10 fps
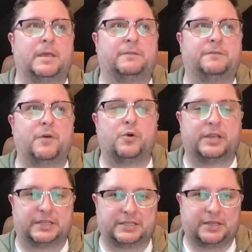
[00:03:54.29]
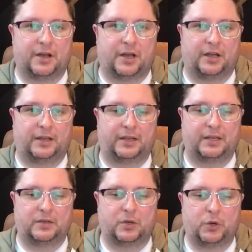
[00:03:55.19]
focused on
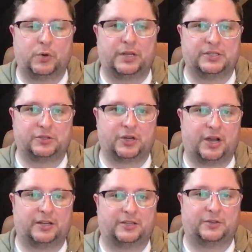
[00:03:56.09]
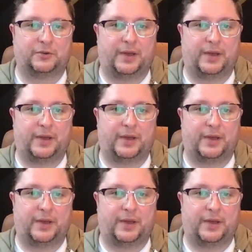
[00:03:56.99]
who it is you're talking to